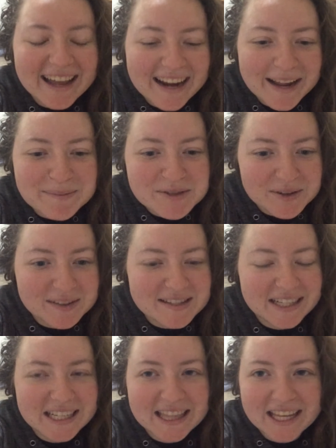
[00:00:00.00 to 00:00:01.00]
and I am so
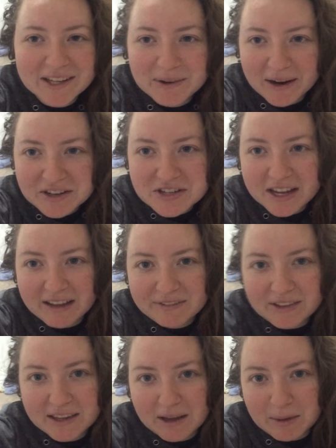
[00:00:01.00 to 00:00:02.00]
excited that you actually have
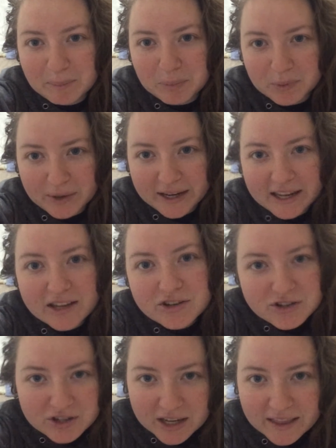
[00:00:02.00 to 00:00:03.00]
like a
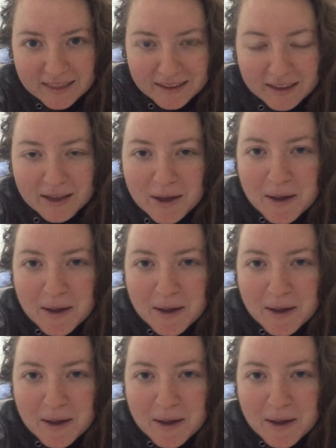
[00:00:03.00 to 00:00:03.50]
breakish in the